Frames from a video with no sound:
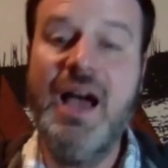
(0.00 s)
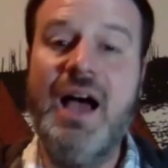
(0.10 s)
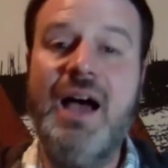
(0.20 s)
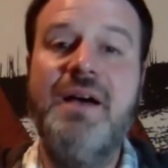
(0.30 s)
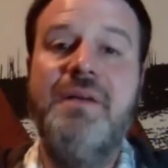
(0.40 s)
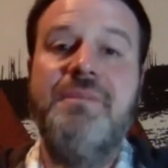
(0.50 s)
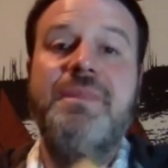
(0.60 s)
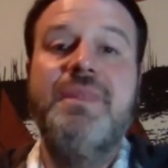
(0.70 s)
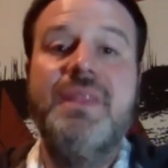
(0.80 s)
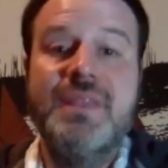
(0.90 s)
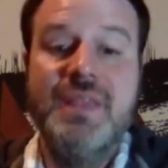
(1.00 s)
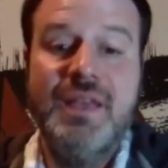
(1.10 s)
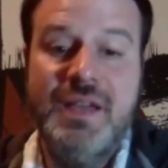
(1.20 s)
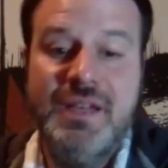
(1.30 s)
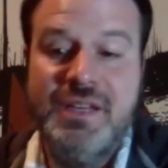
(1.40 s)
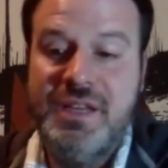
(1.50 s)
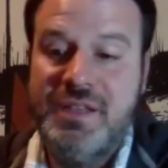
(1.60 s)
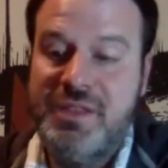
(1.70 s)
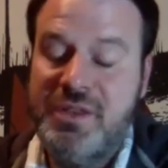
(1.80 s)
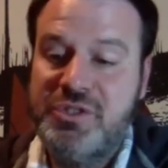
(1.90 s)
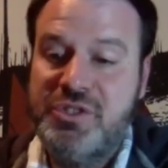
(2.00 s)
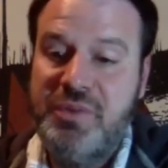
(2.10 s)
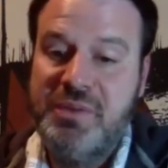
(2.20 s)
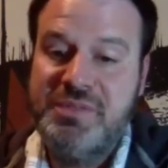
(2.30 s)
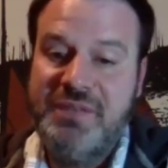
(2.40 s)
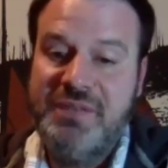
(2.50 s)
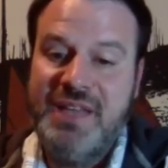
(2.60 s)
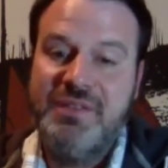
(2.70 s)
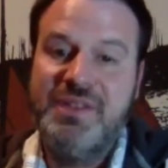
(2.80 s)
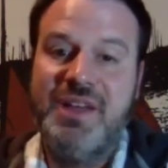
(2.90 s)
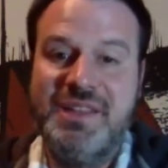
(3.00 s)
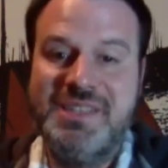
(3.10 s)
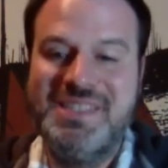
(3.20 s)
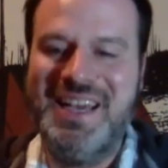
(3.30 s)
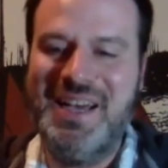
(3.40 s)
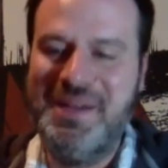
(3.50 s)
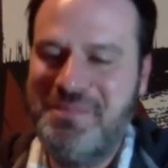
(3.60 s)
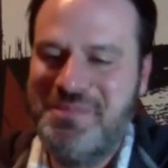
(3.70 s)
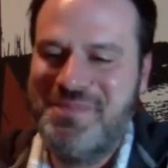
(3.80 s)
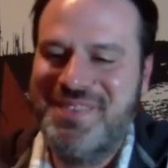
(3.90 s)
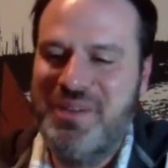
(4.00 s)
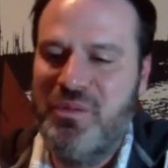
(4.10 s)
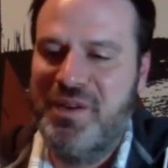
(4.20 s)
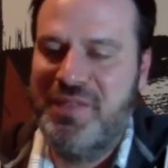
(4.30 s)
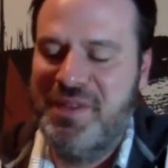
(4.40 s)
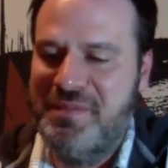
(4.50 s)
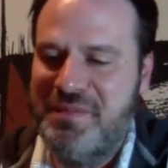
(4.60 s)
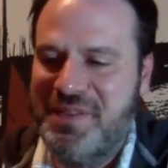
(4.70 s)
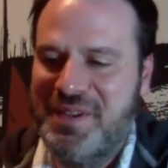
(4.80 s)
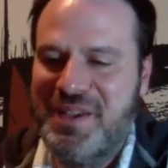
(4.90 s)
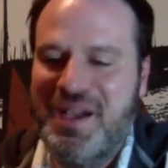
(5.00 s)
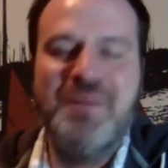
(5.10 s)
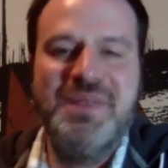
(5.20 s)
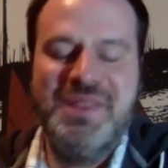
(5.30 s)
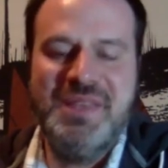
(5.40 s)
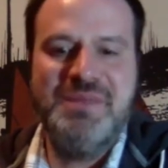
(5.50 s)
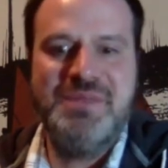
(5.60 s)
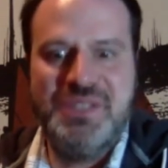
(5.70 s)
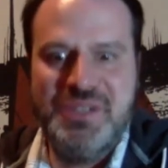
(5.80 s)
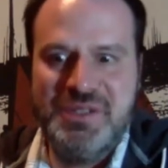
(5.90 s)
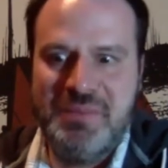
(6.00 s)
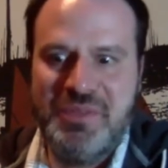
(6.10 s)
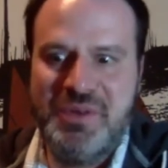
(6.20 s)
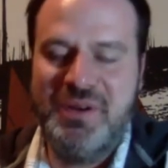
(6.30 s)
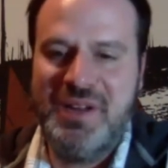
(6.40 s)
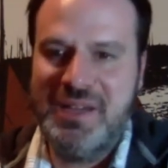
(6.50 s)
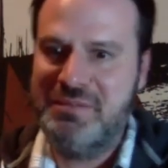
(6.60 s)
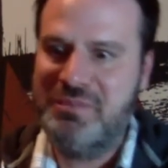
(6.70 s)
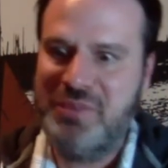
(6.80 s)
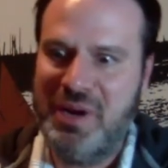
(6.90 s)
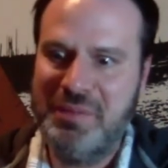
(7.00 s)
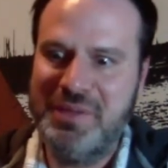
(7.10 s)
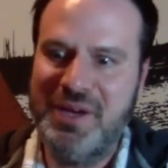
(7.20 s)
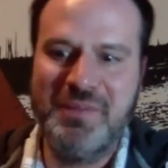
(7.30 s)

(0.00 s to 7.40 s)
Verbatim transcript: Um, those two poems definitely have a lot of this. Um, one of the common themes that shows up throughout uh, probably all